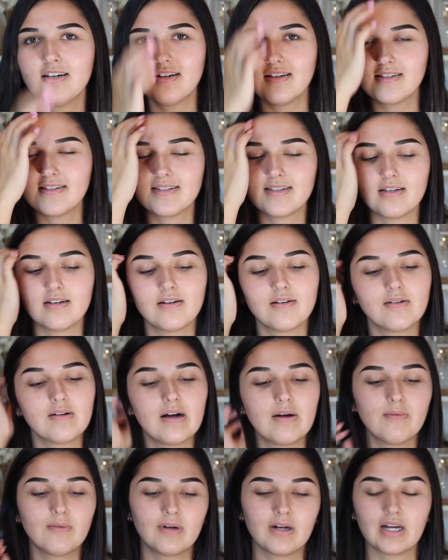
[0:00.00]
So
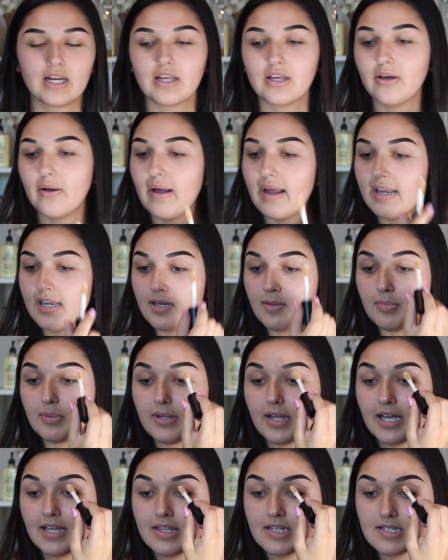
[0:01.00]
we're going to go ahead and
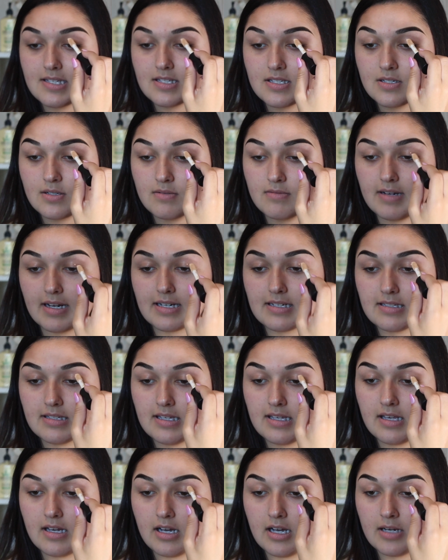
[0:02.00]
apply this
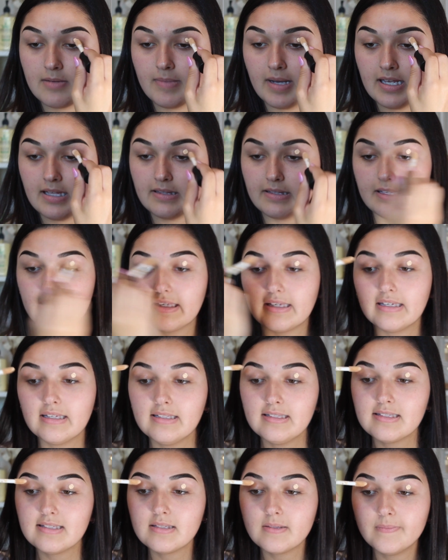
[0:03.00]
directly on my
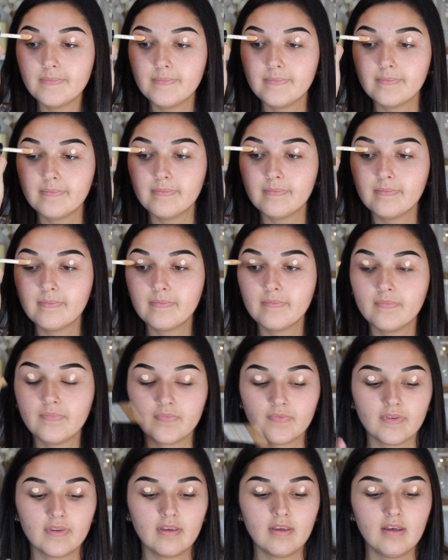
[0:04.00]
lids.
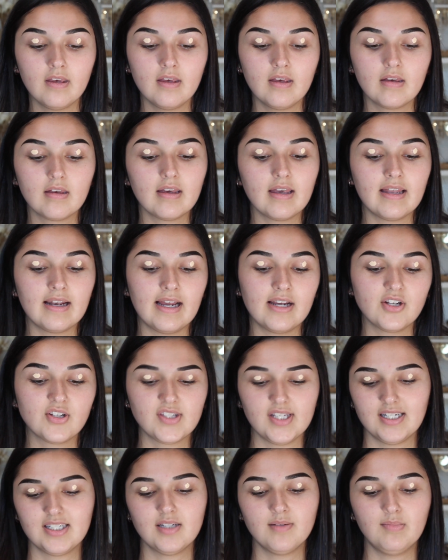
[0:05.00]
And I just
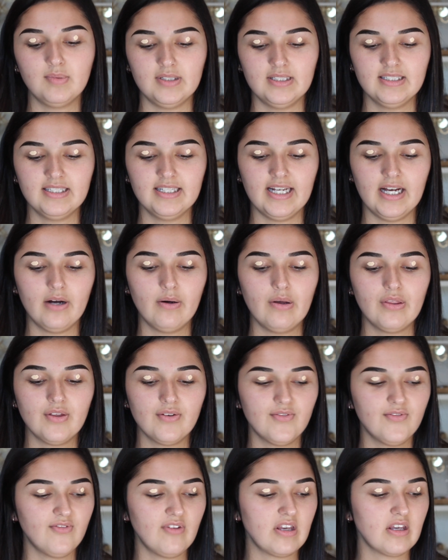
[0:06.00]
like to blend it out with a
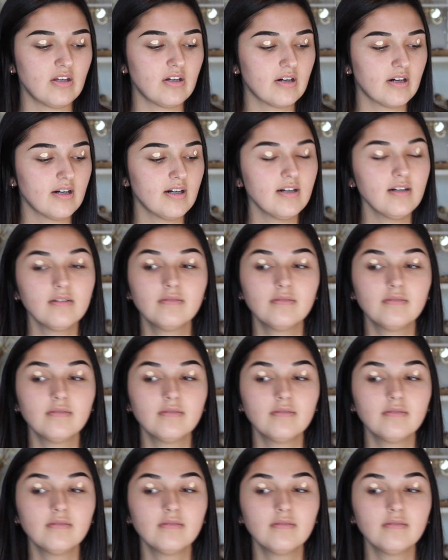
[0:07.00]
finger.